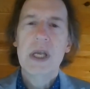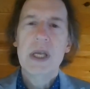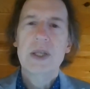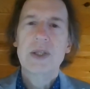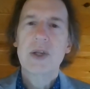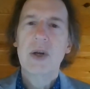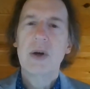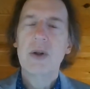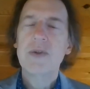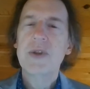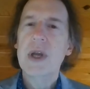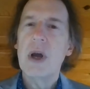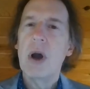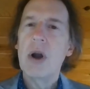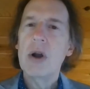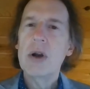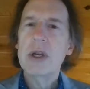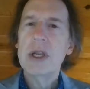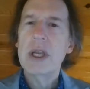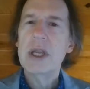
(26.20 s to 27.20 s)
is called The
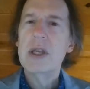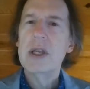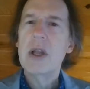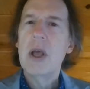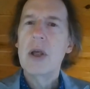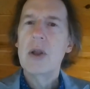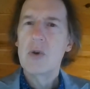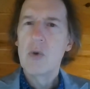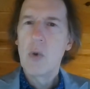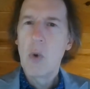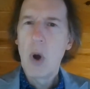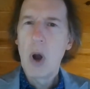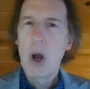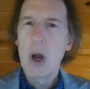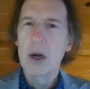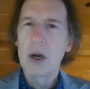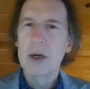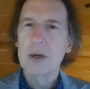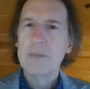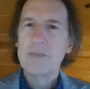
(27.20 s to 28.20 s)
Art in
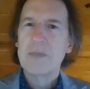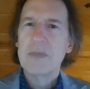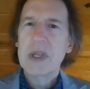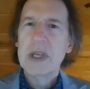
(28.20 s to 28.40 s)
Noir,